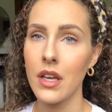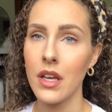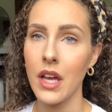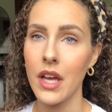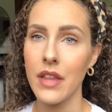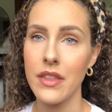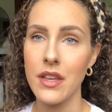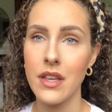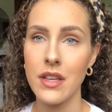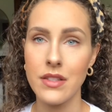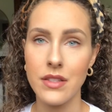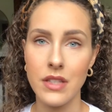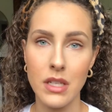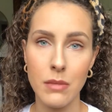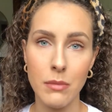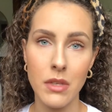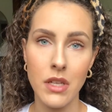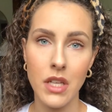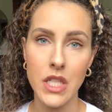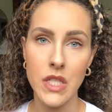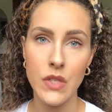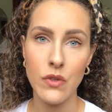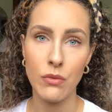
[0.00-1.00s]
I think it's going to
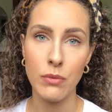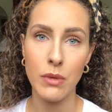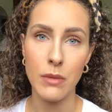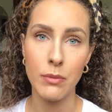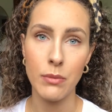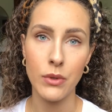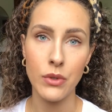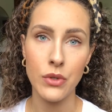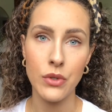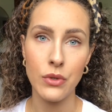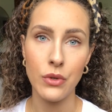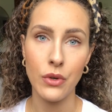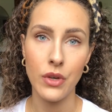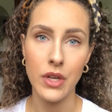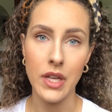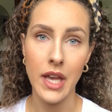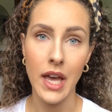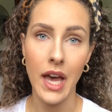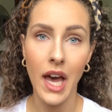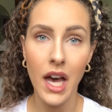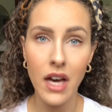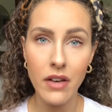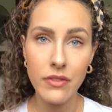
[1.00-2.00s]
be nice for people who already
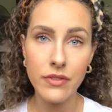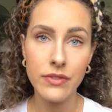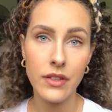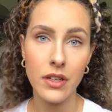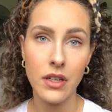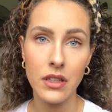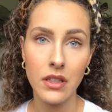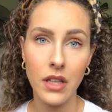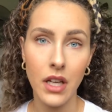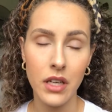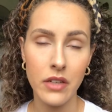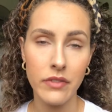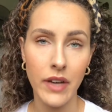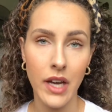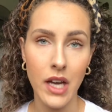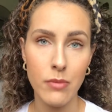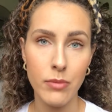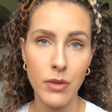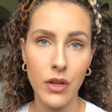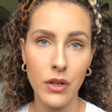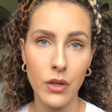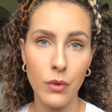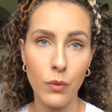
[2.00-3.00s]
have a lot of
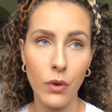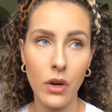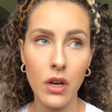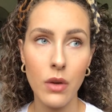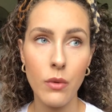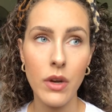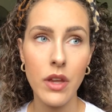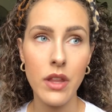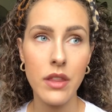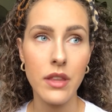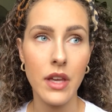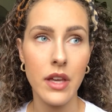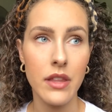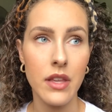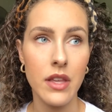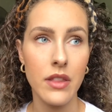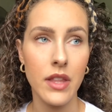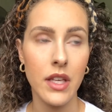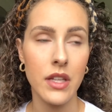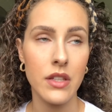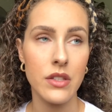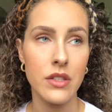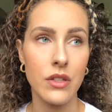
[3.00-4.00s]
eyebrow to work with. I think
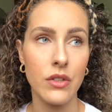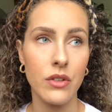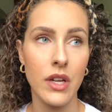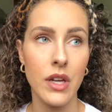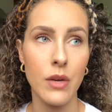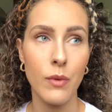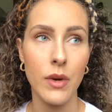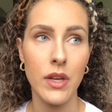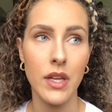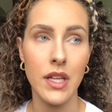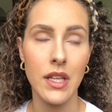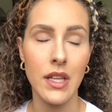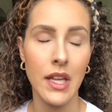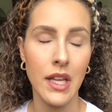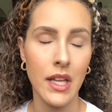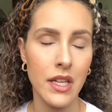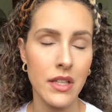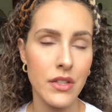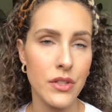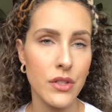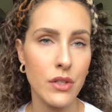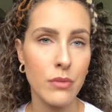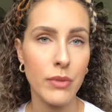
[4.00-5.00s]
that it's a great way to
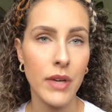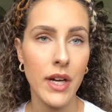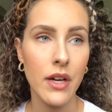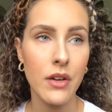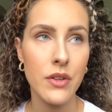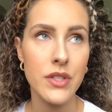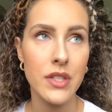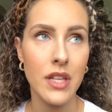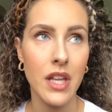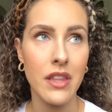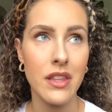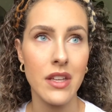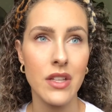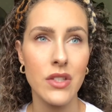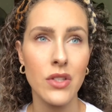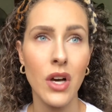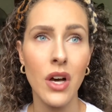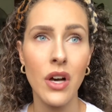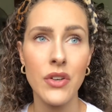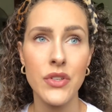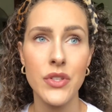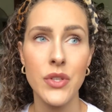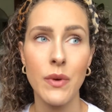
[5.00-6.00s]
enhance your brows, and I think it's
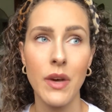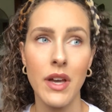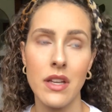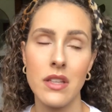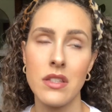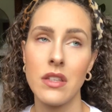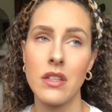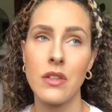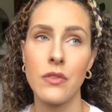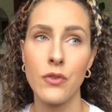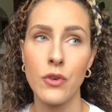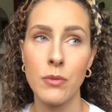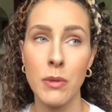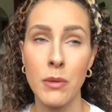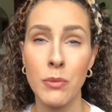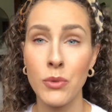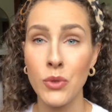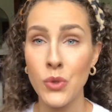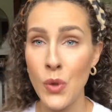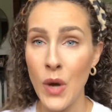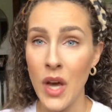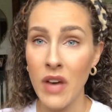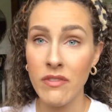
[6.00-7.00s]
also excellent for
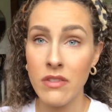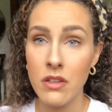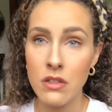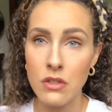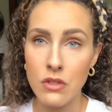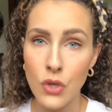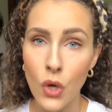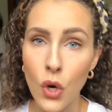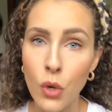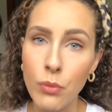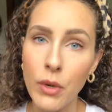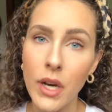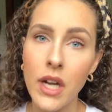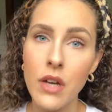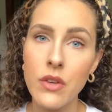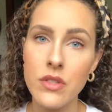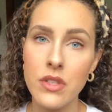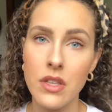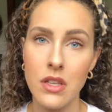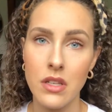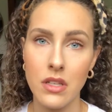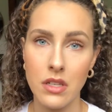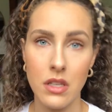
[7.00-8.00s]
people who have no
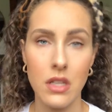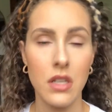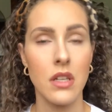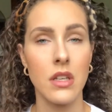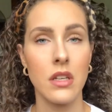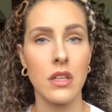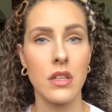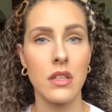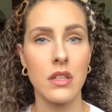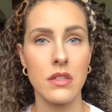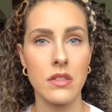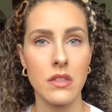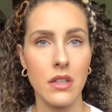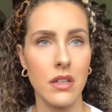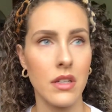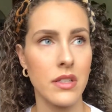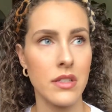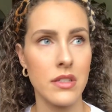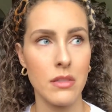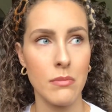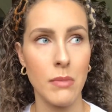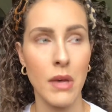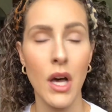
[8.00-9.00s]
brows and need
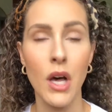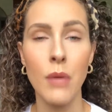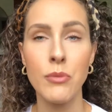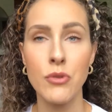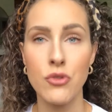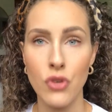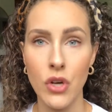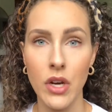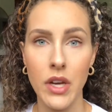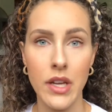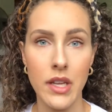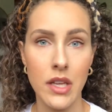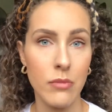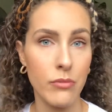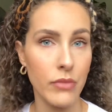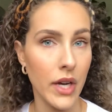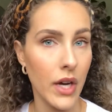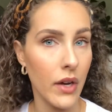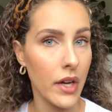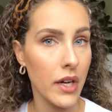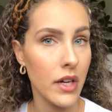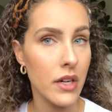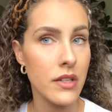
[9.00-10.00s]
some help drawing in
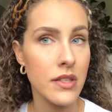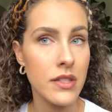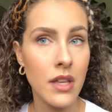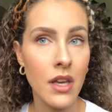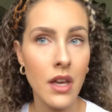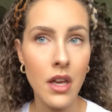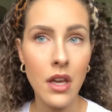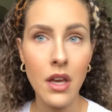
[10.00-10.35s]
brow hairs.